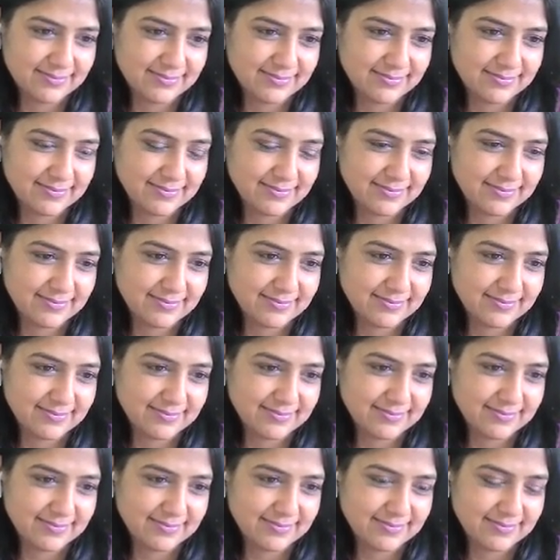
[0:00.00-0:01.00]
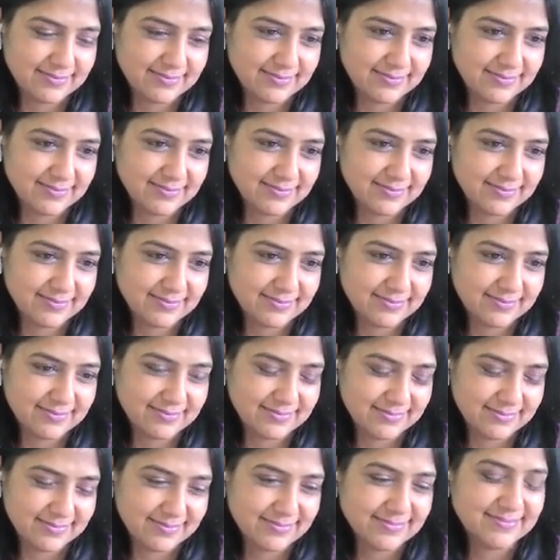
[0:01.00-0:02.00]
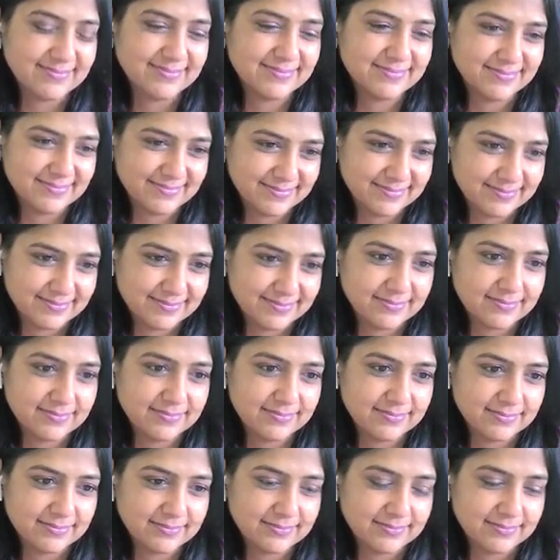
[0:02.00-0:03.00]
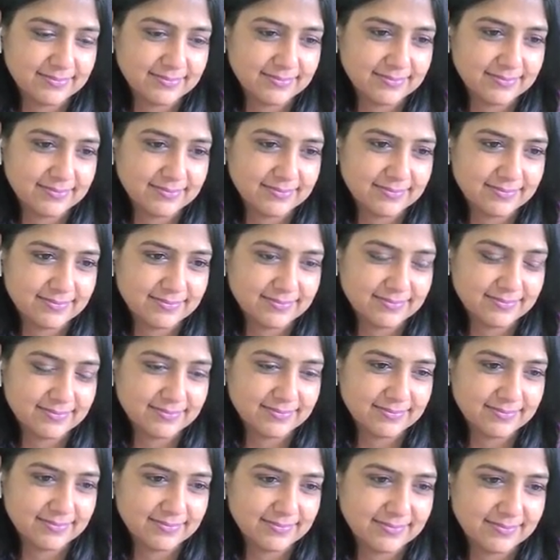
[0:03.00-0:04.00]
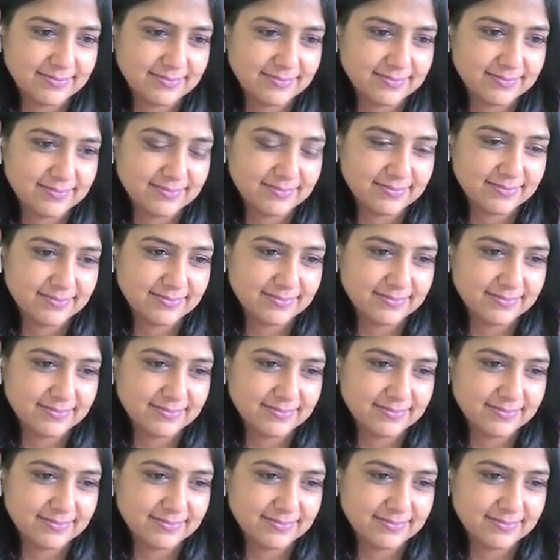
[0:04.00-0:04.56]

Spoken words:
[no speech]